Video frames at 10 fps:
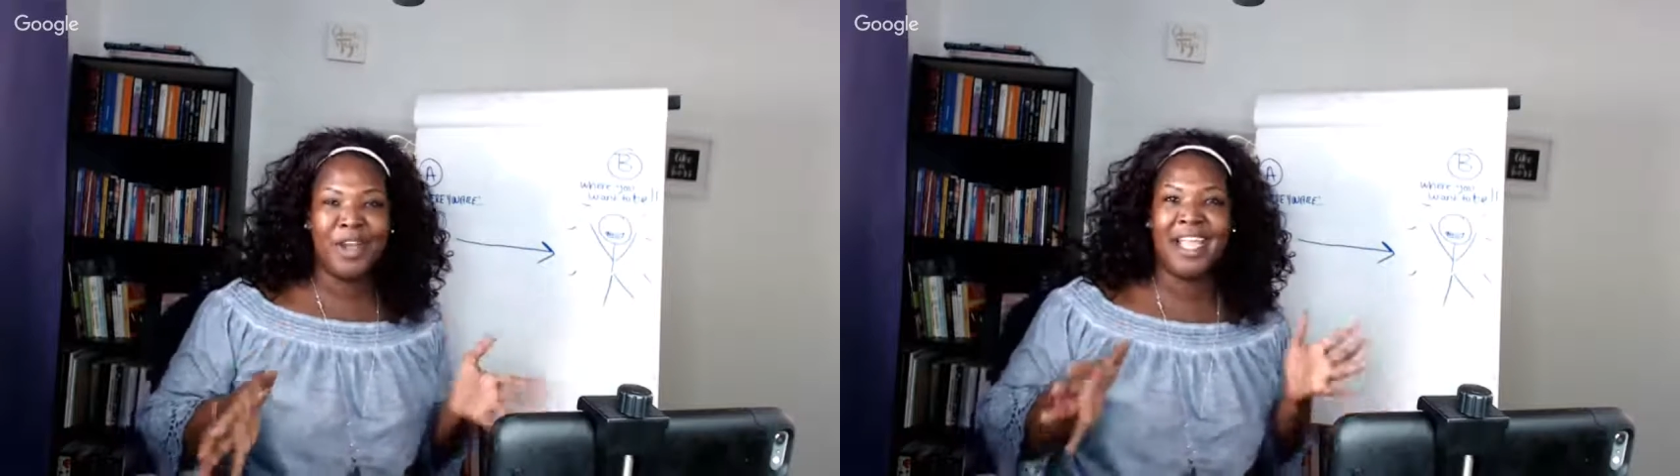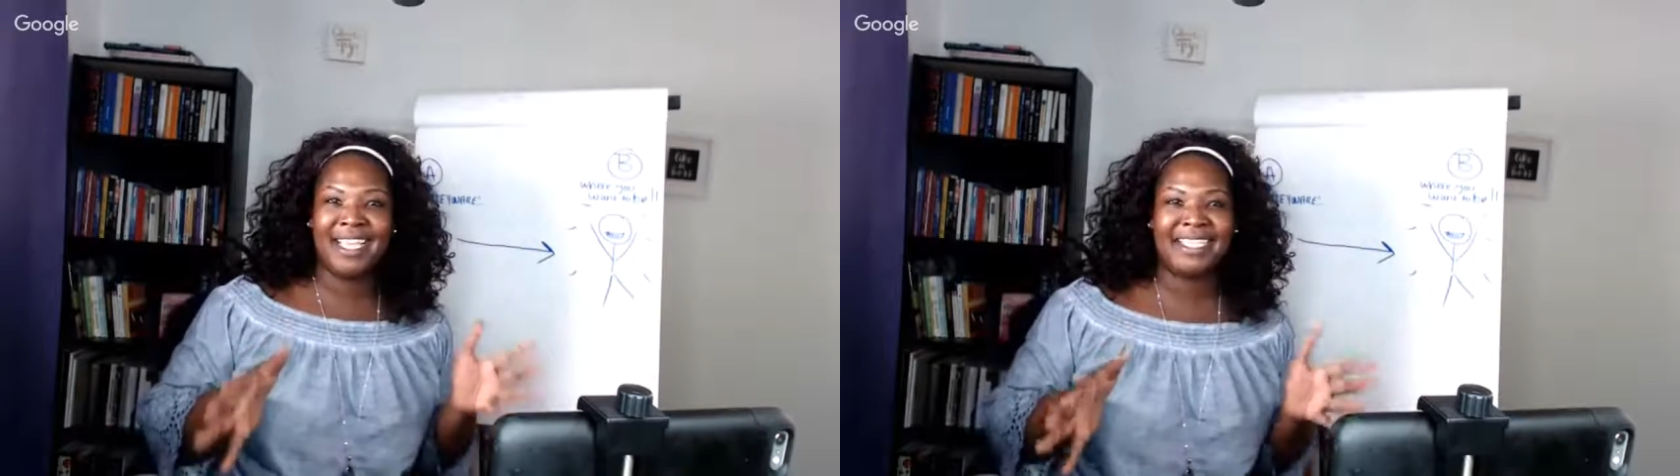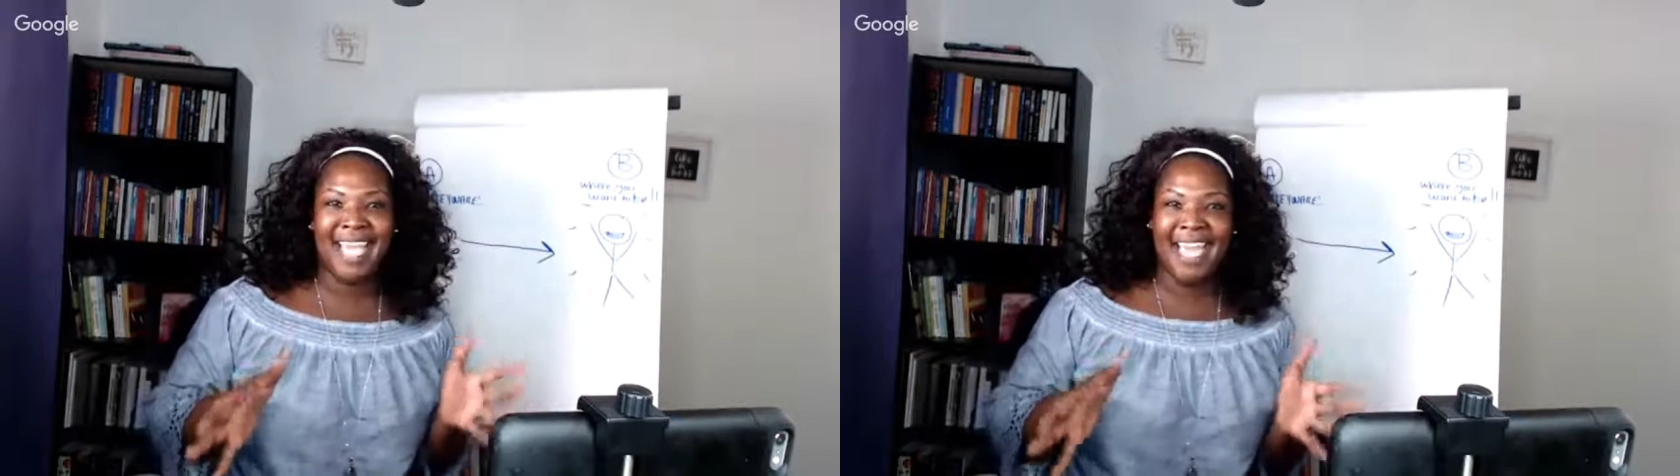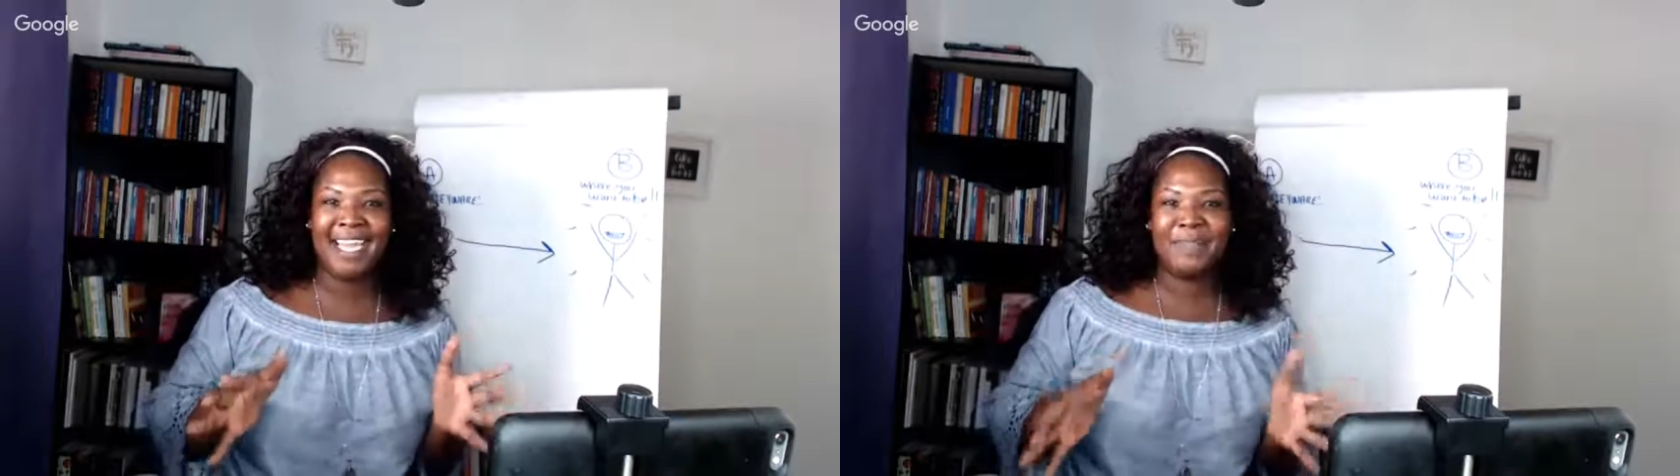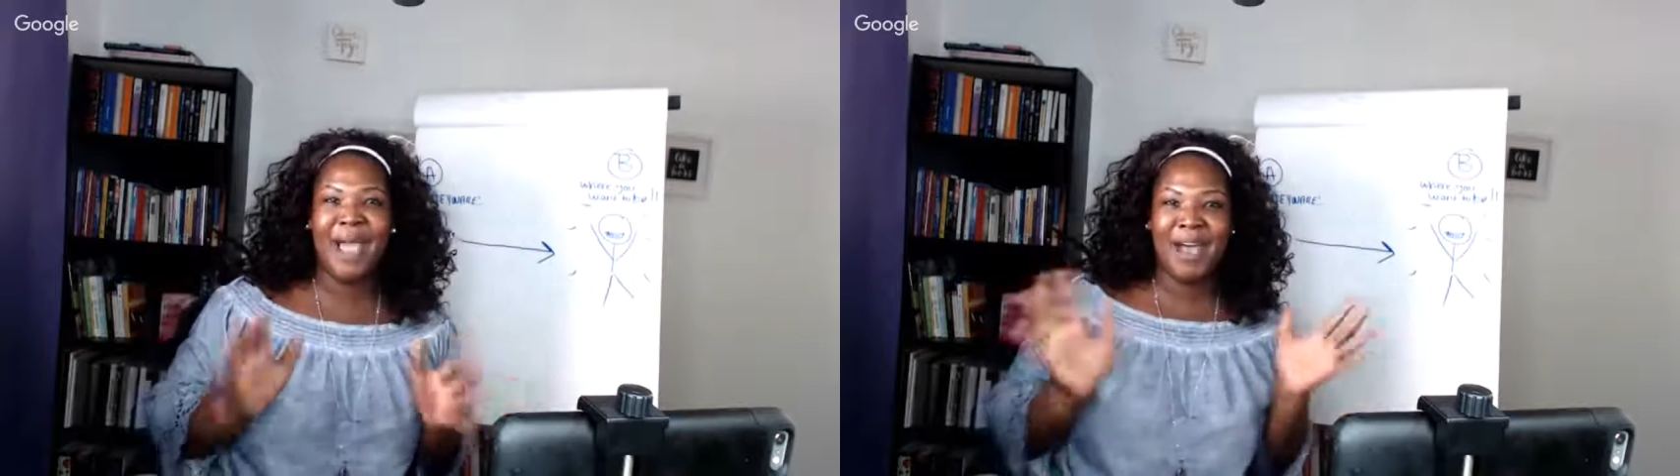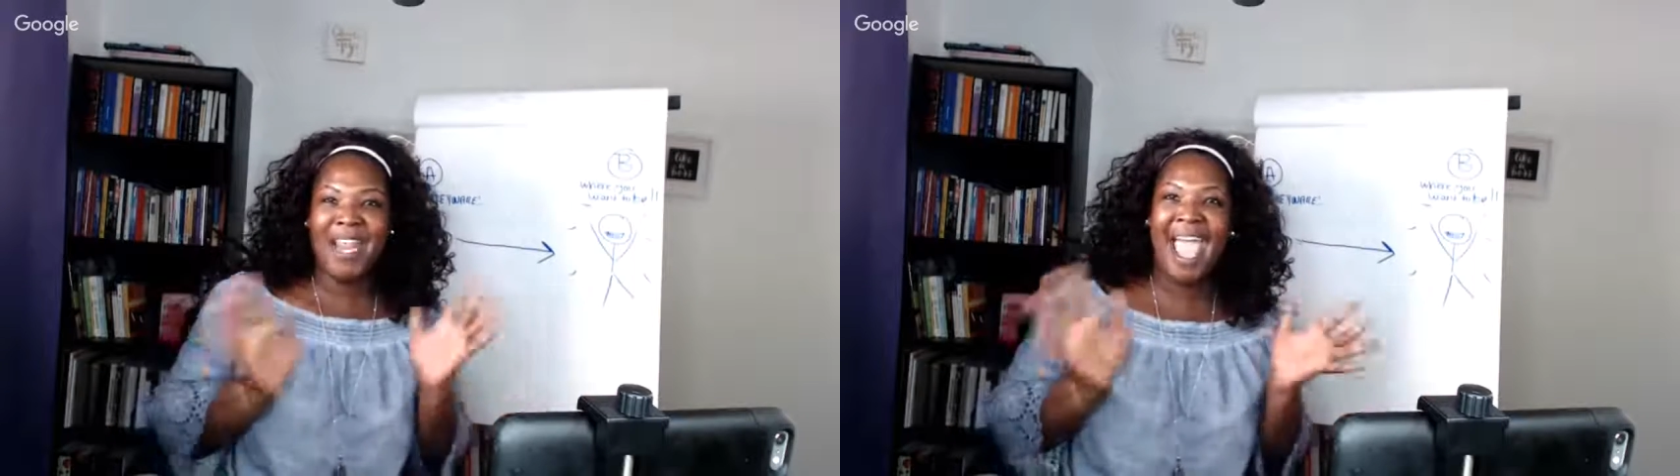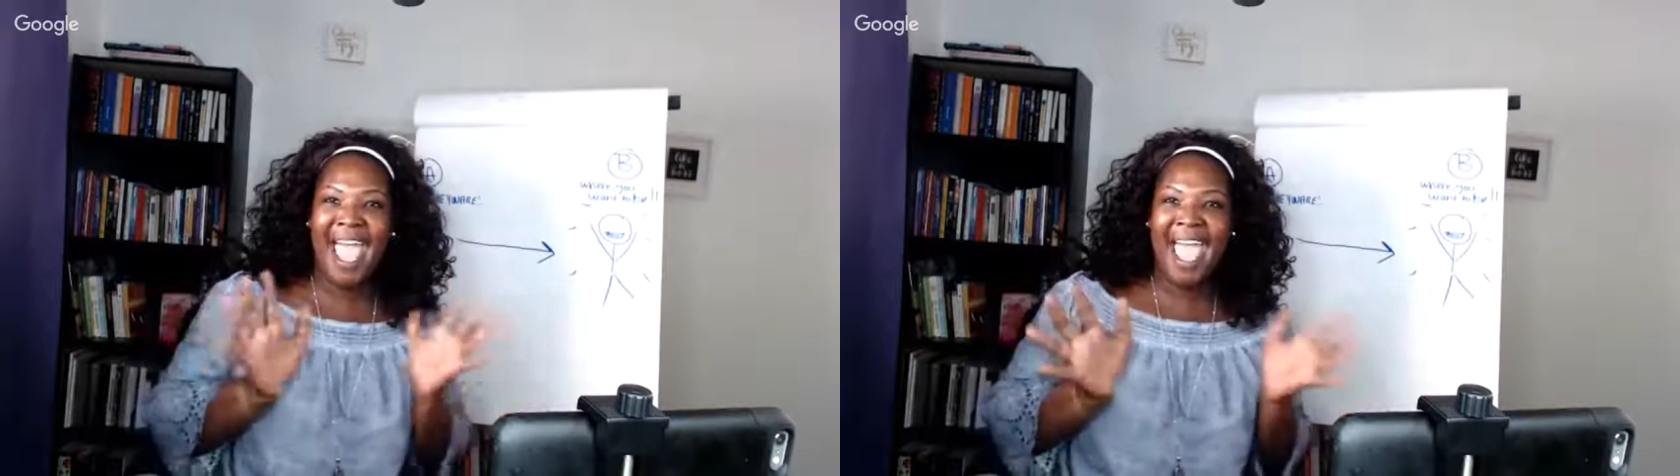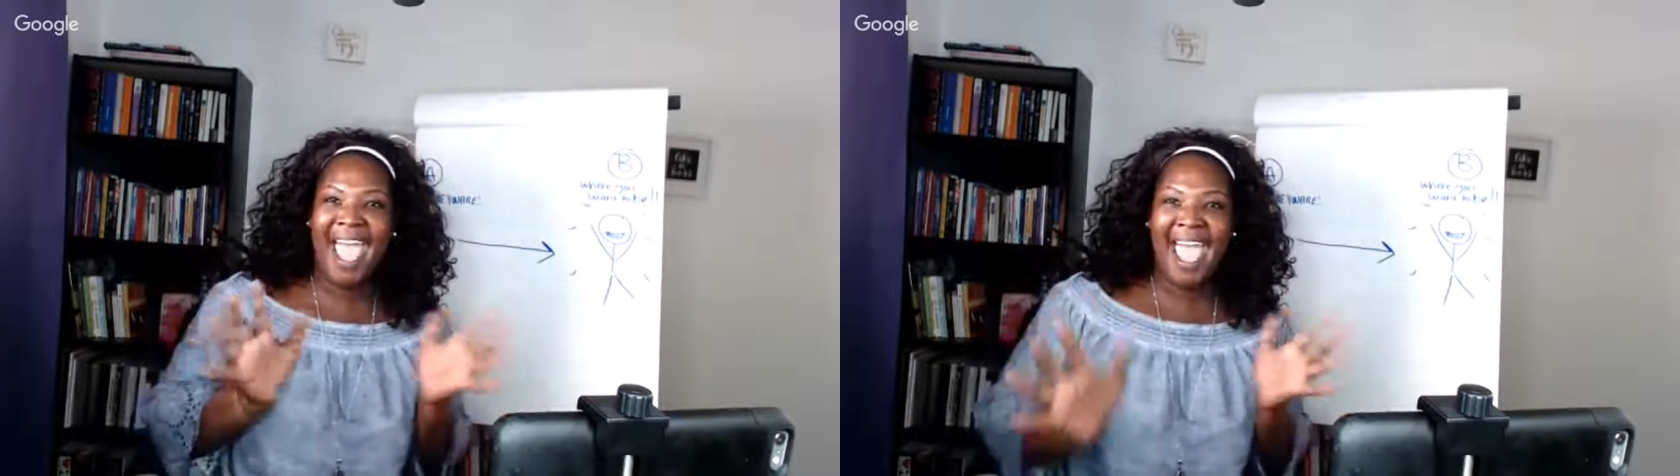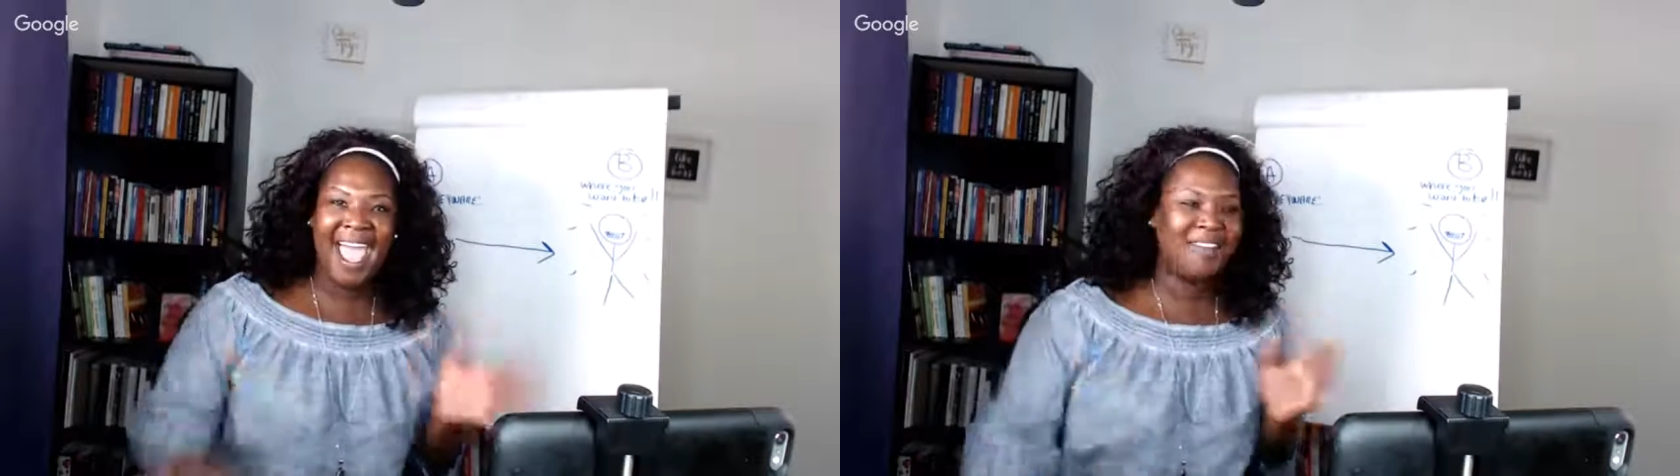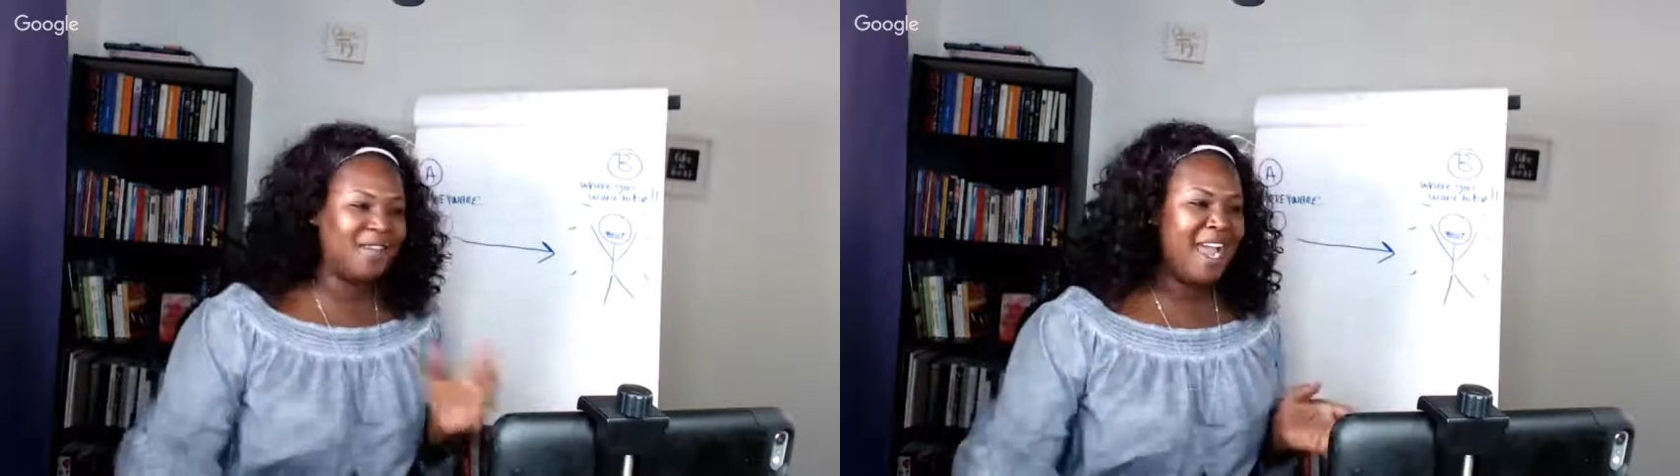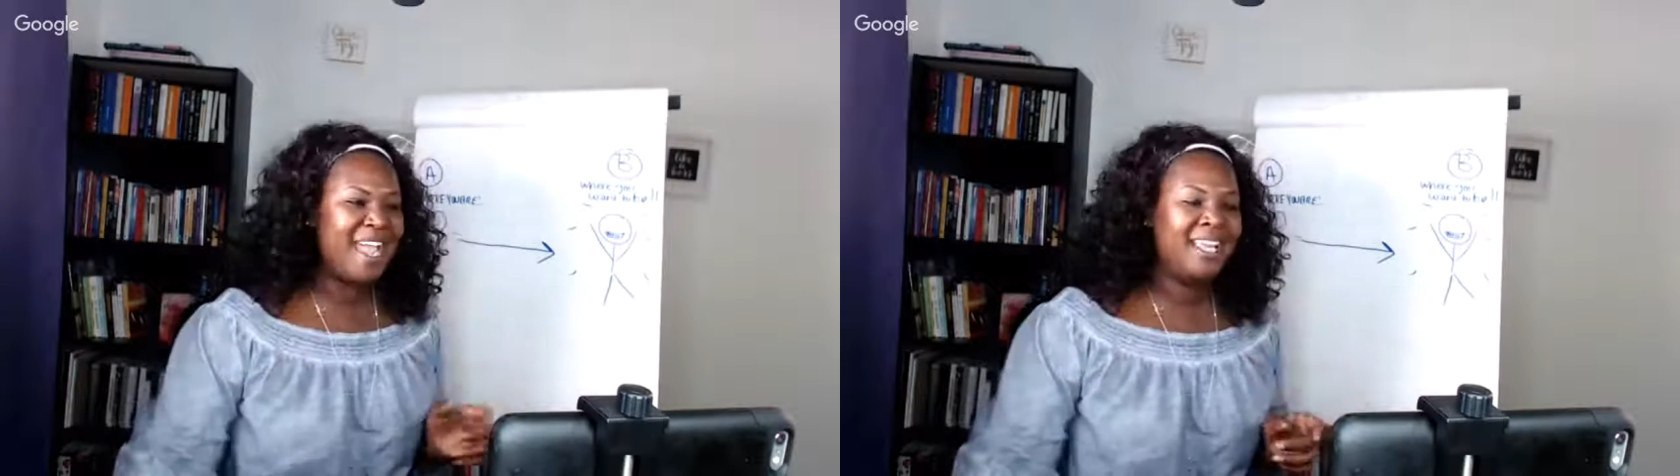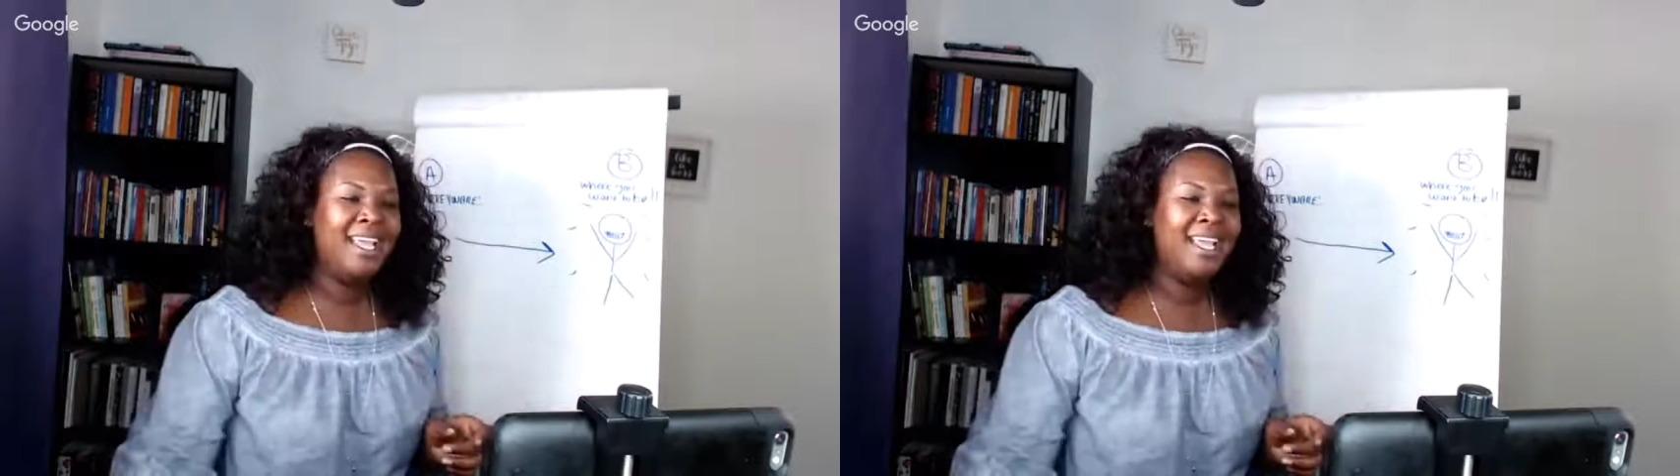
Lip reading: excited about, right?